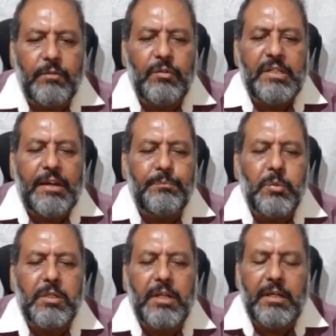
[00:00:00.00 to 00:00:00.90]
We have
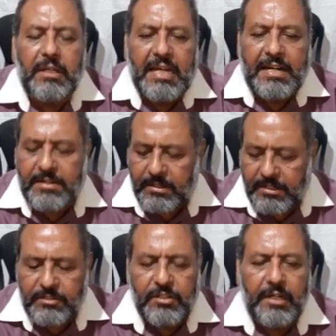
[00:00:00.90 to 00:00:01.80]
put a candle
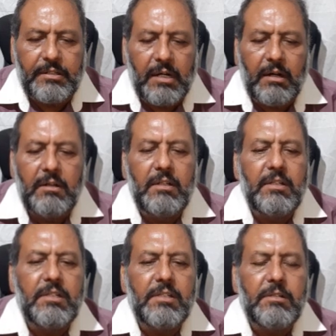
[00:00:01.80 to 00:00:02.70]
inside the
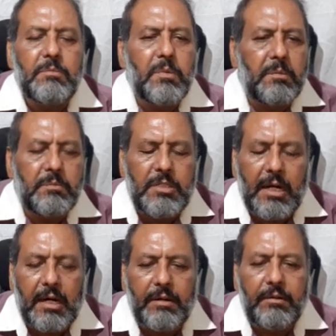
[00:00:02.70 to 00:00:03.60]

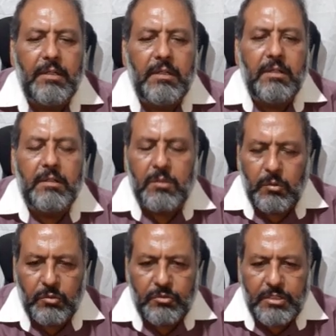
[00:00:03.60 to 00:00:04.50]
jar,
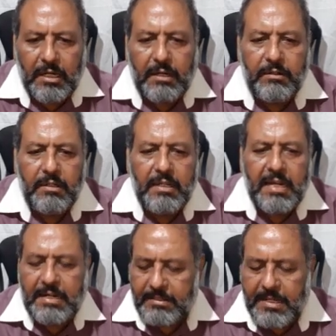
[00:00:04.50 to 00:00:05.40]
closed jar,
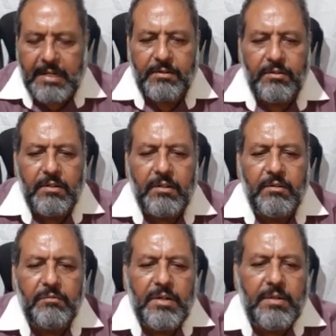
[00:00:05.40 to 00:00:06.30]
and that
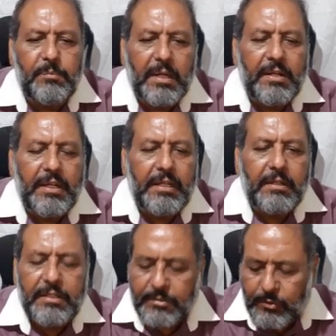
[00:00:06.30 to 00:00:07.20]
when burning
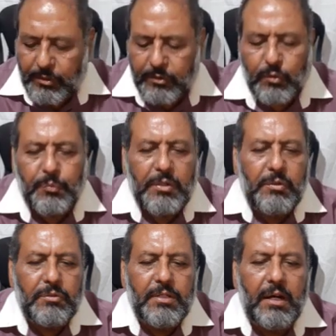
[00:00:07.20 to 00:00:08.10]
is going to
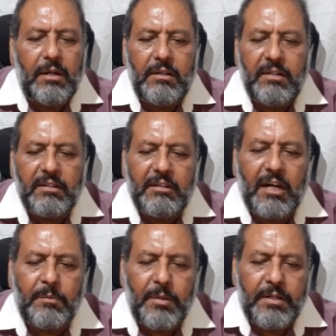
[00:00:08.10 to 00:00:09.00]
produce the
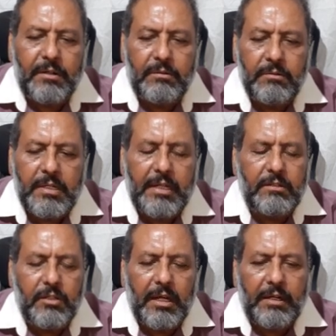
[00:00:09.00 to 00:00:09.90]
carbon
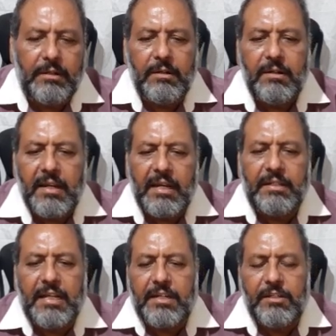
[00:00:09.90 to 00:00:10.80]
dioxide, and
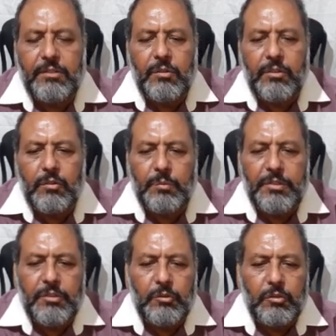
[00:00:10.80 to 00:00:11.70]
that is going to be
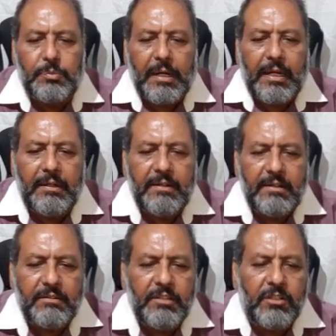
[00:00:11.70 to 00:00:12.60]
used by
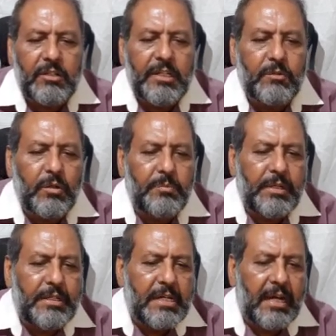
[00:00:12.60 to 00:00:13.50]
this liquid
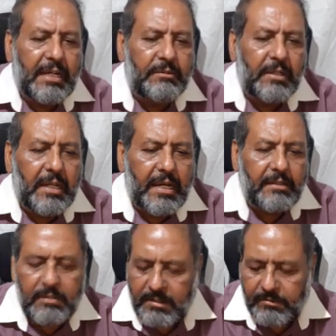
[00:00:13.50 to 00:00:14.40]
media as well as
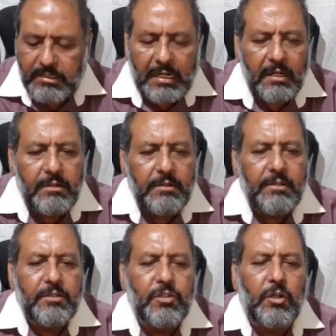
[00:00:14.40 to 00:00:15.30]
the
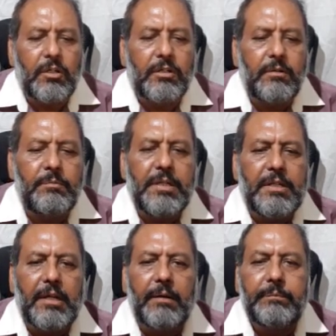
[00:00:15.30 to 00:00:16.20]
solid
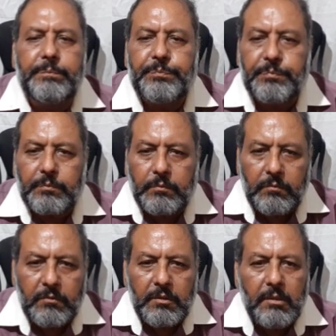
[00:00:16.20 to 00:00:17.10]
media.
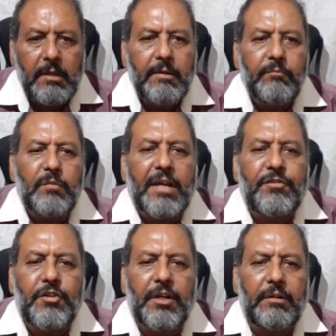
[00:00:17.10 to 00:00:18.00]

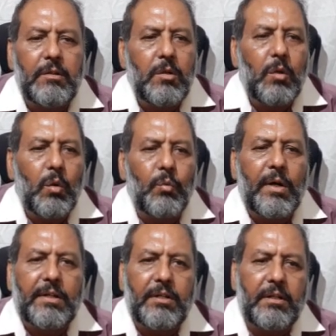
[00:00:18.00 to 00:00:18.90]
Moisture,
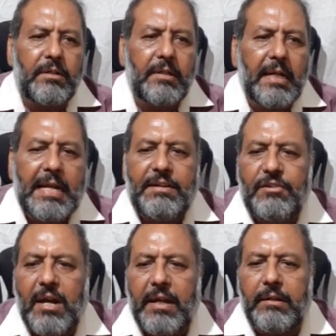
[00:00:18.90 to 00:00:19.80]
water and
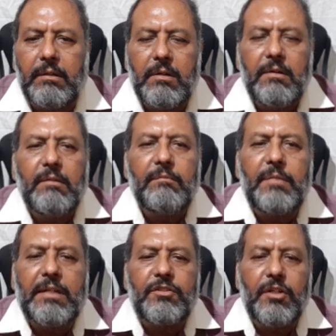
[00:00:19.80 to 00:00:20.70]
drying.
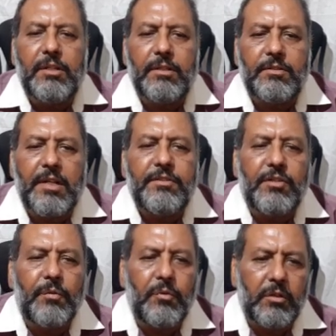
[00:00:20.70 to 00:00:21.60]
Moisture is
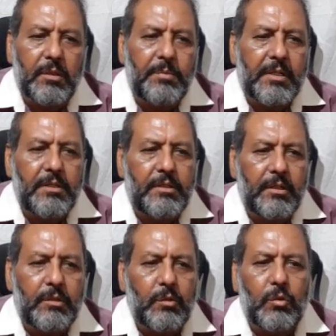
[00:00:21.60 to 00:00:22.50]
essential for the bacteria
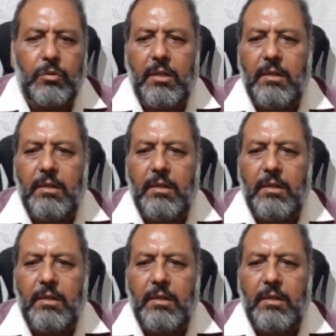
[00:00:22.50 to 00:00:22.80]
growth.